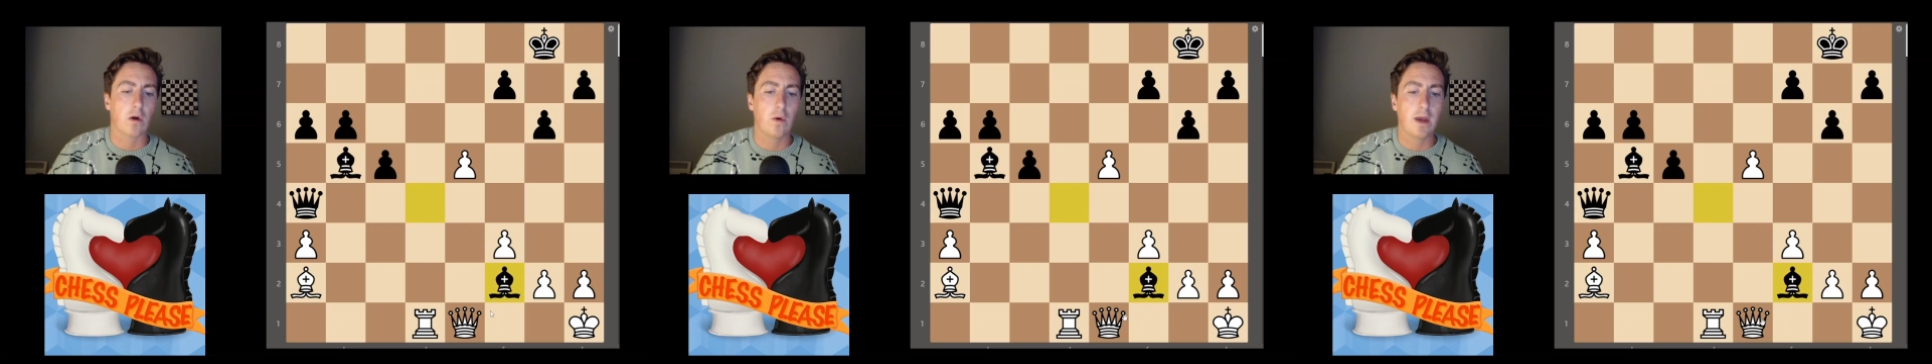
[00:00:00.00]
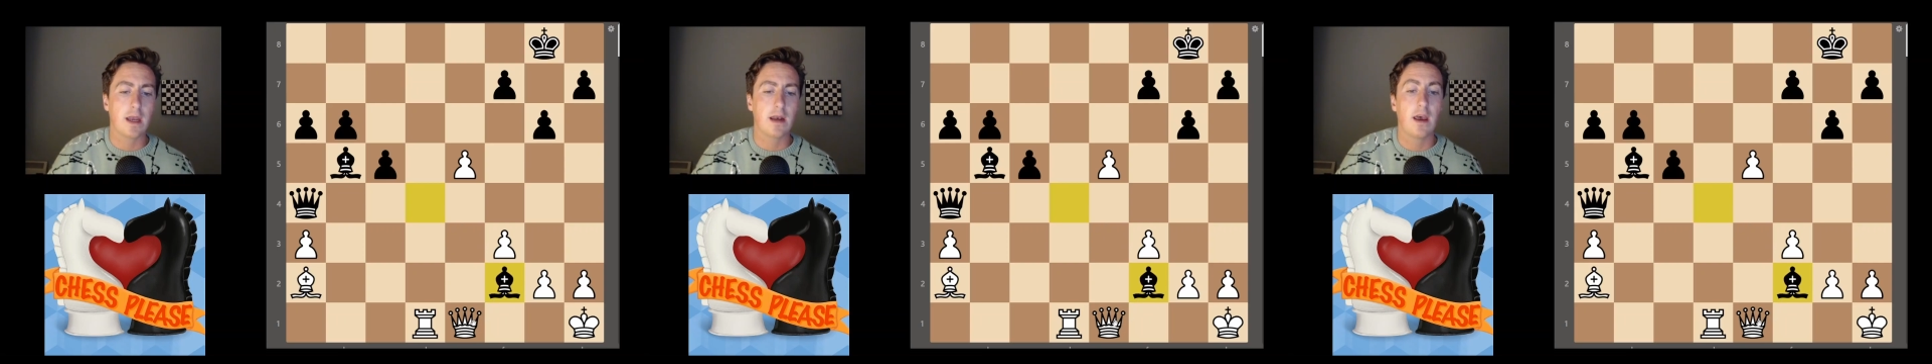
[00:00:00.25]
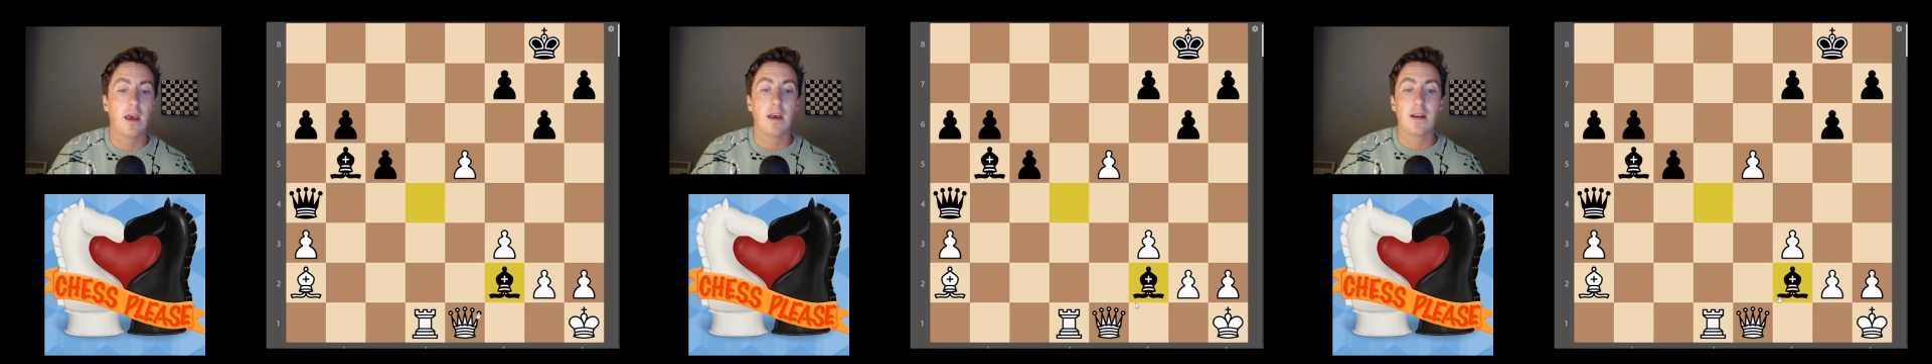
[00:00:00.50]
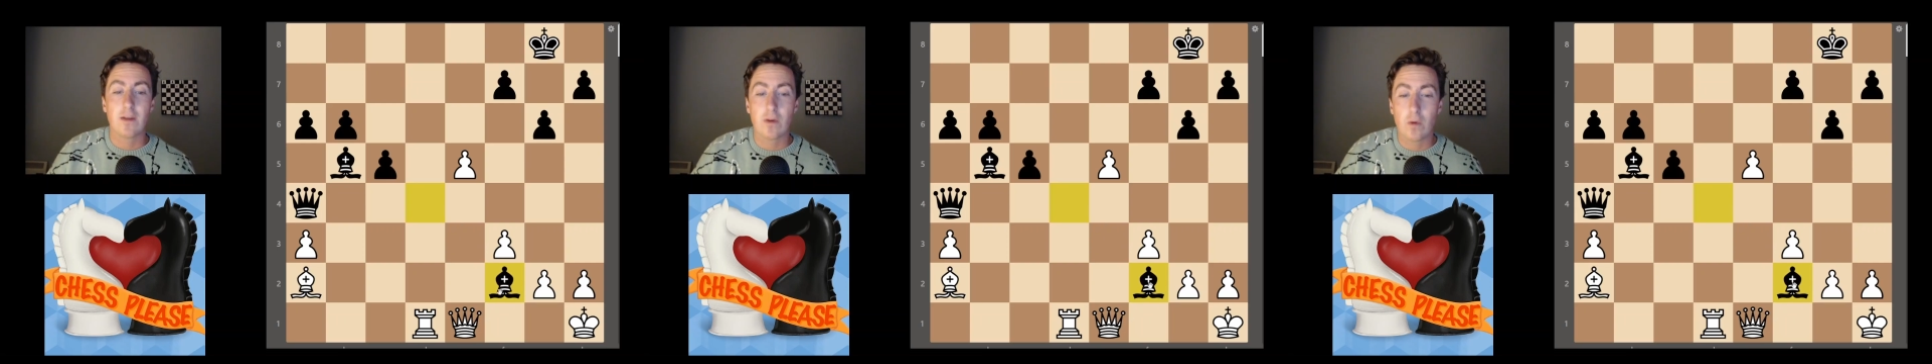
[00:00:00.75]
queen.
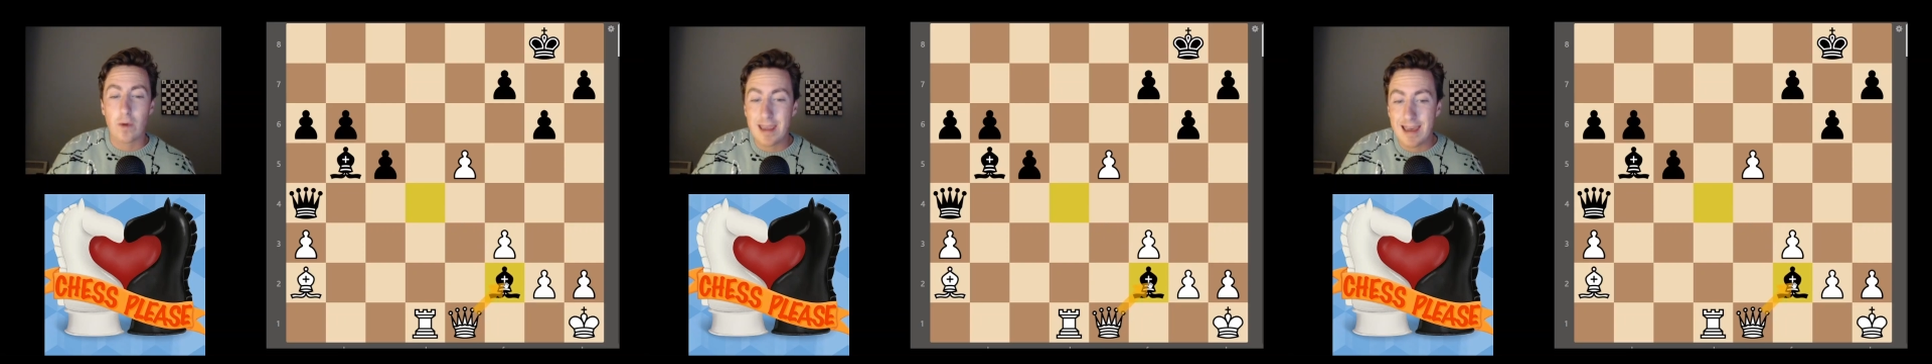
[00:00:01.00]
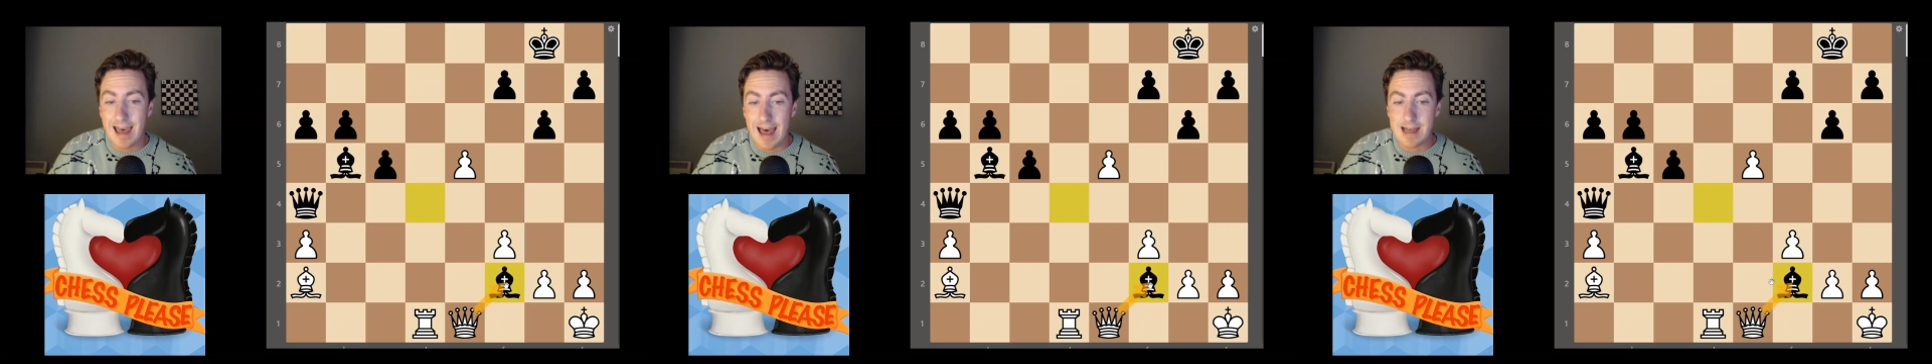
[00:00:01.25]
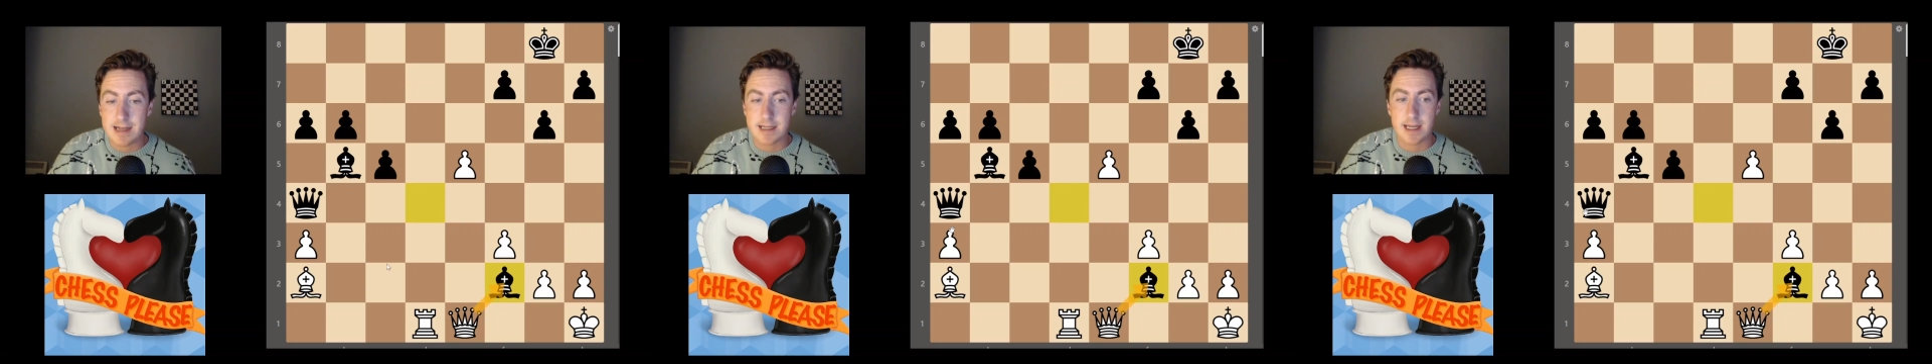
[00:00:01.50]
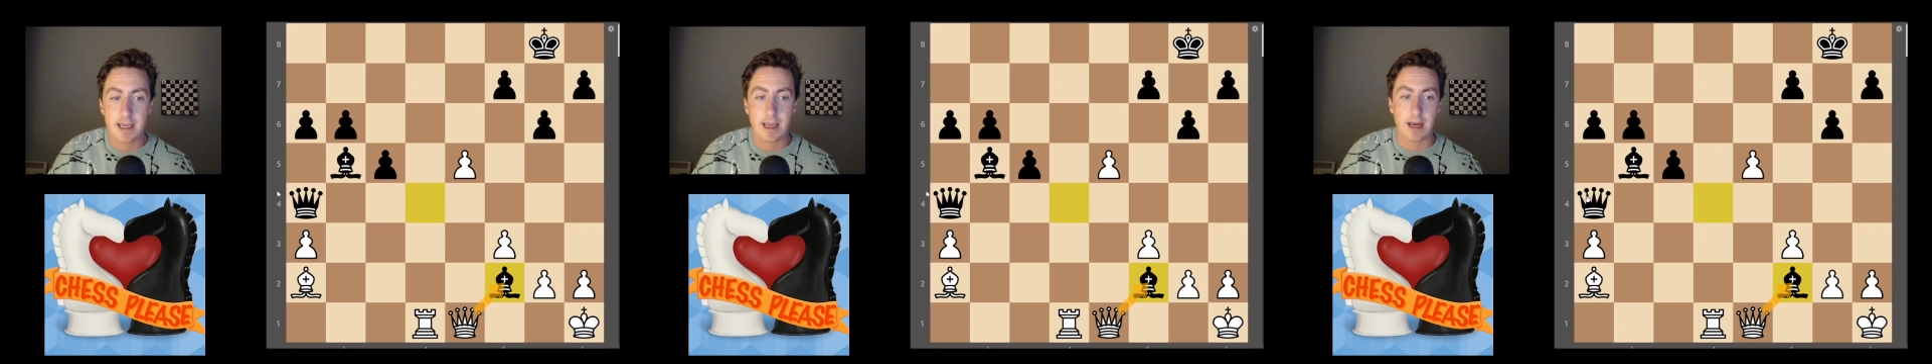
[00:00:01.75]
Now the queen can
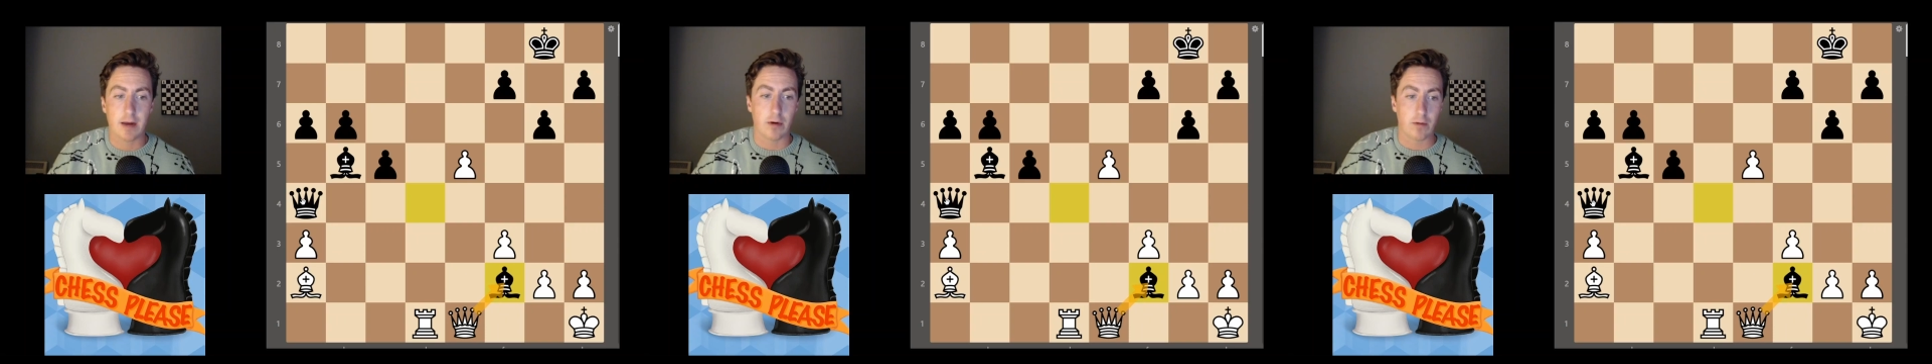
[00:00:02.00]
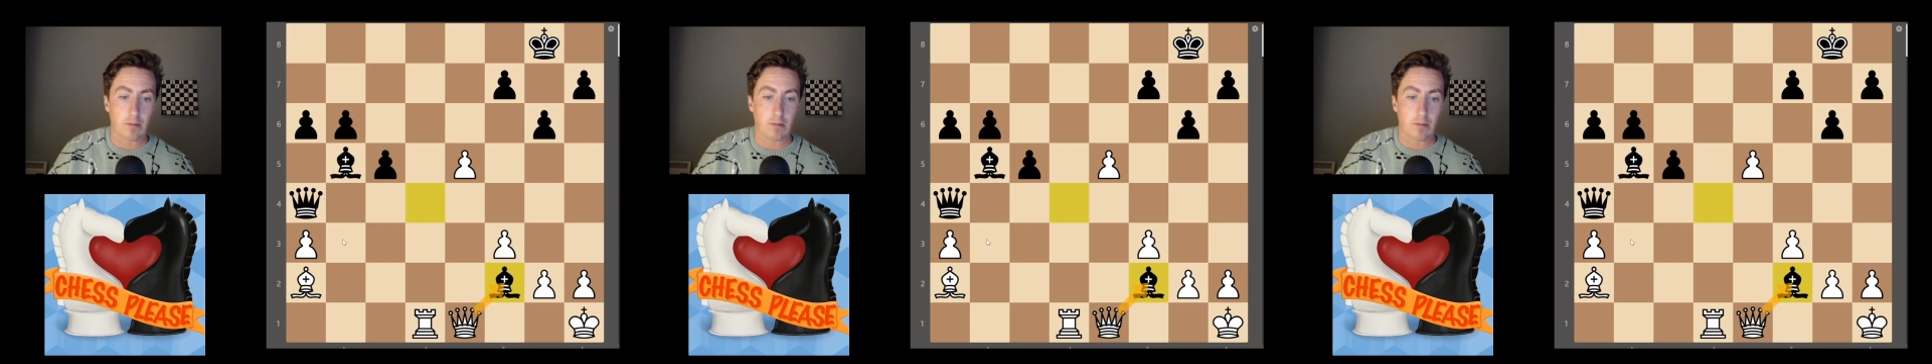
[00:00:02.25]
take here, but